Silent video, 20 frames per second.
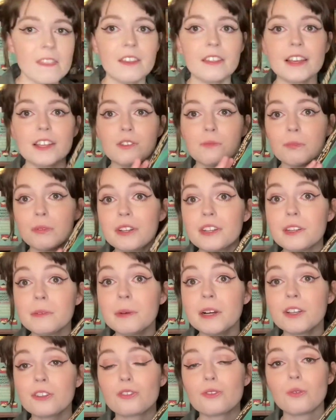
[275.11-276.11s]
That's pretty
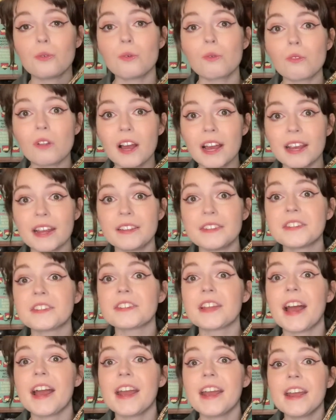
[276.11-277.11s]
much all I can
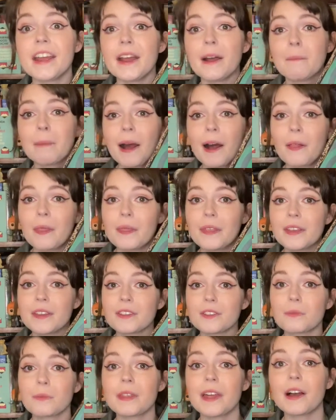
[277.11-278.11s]
say about
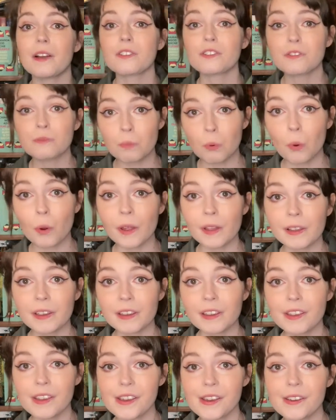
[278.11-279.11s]
this without
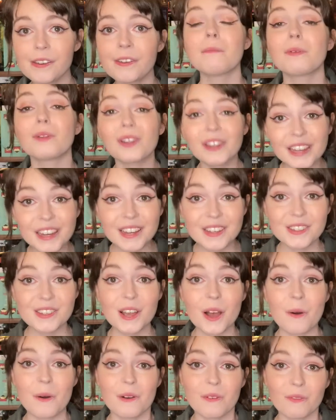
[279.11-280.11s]
spoiling you. Please
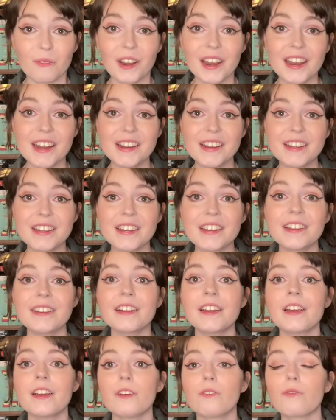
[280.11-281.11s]
go and read it.
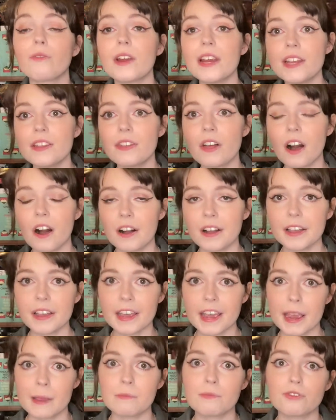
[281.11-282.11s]
Read the Hunger
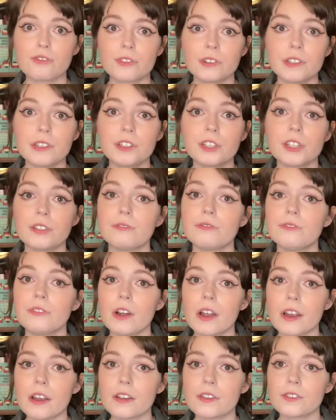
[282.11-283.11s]
Games trilogy
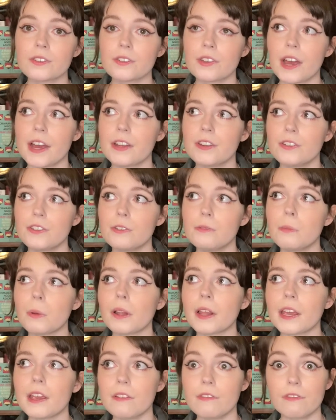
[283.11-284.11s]
first. I do
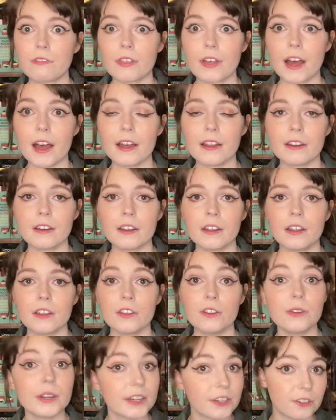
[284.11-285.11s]
believe that
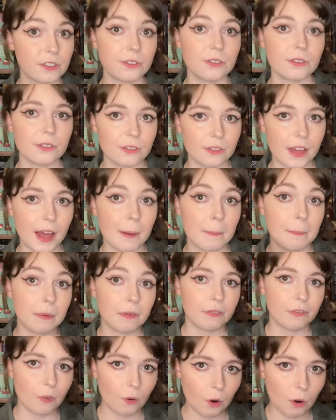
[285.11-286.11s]
you need to do that
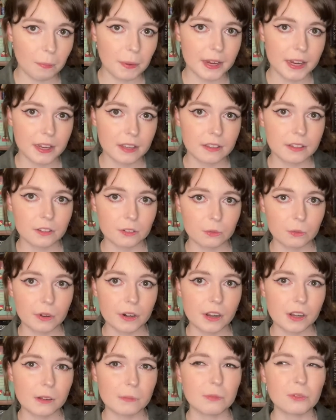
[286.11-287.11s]
before picking this
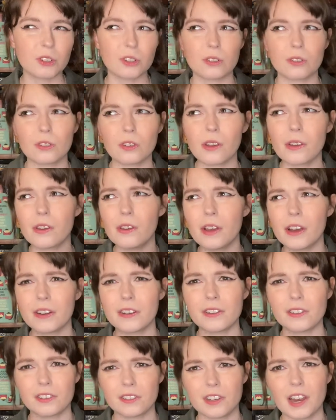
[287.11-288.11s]
one up, just so you
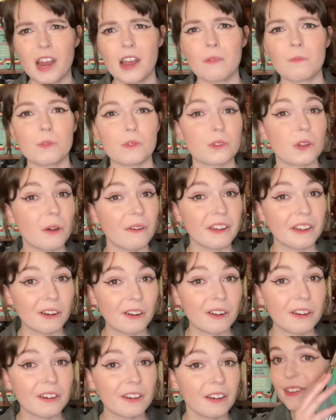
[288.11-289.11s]
understand what's going
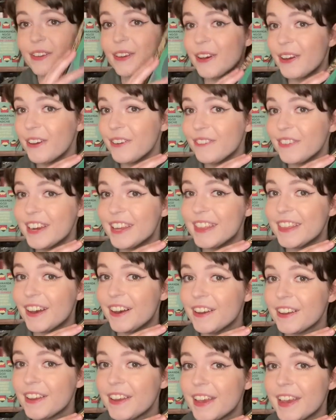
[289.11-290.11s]
on. Go read the
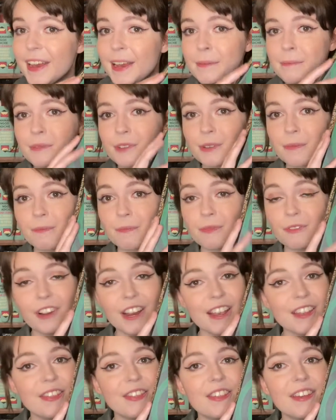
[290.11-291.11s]
Hunger Games,
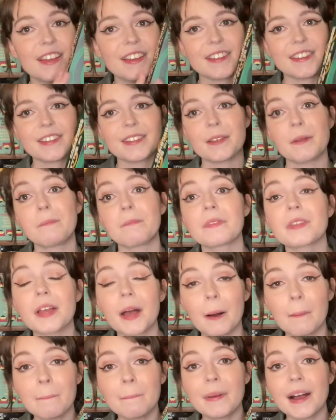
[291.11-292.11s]
read this,
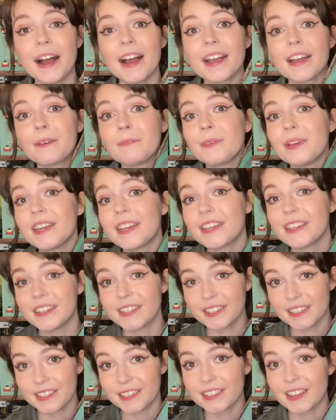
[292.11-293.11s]
come back and we can
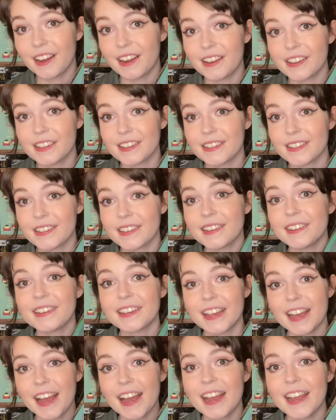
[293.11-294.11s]
discuss,
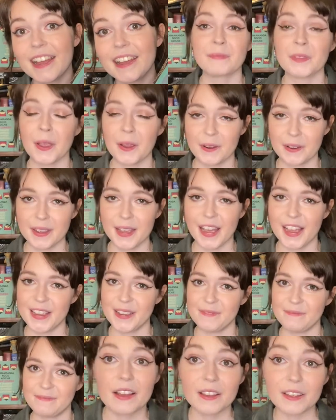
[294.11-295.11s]
okay?
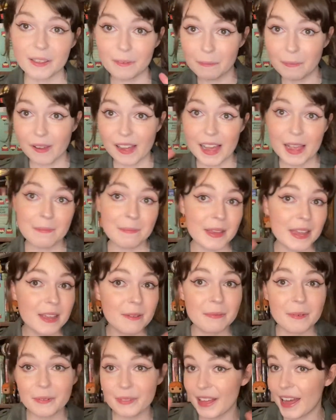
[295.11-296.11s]
Okay. Goodbye,
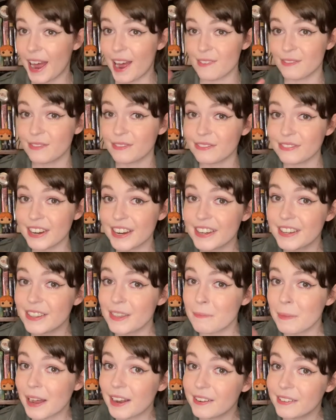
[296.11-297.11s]
people that haven't read
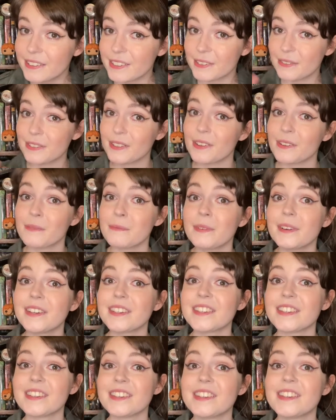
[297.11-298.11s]
The Ballad of
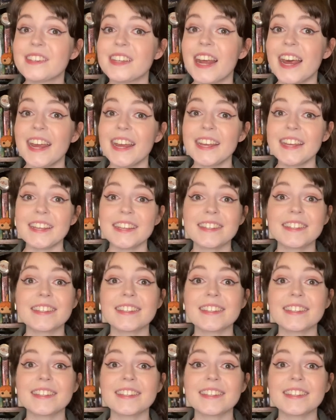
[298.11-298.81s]
Songbirds and Snakes.